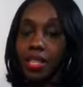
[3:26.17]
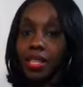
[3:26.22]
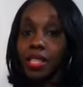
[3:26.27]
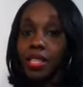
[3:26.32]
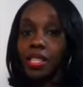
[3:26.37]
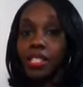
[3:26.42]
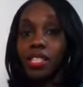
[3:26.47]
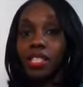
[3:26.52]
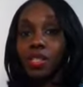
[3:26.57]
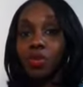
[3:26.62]

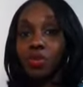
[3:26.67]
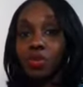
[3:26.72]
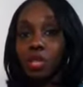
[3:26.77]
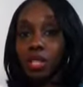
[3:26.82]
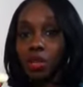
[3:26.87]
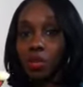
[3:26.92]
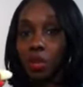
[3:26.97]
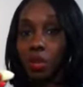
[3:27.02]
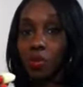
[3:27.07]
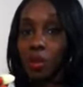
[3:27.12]
This is
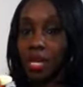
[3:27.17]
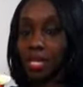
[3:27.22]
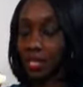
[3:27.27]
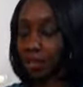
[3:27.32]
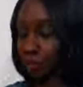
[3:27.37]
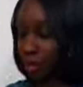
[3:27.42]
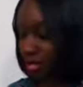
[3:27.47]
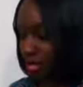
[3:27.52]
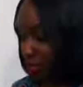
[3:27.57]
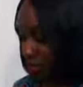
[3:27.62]
really what makes
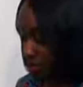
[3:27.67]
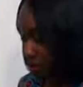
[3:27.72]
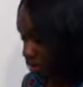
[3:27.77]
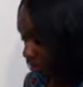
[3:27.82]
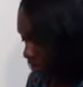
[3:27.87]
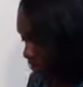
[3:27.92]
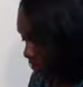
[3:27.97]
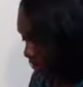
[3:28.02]
the recipe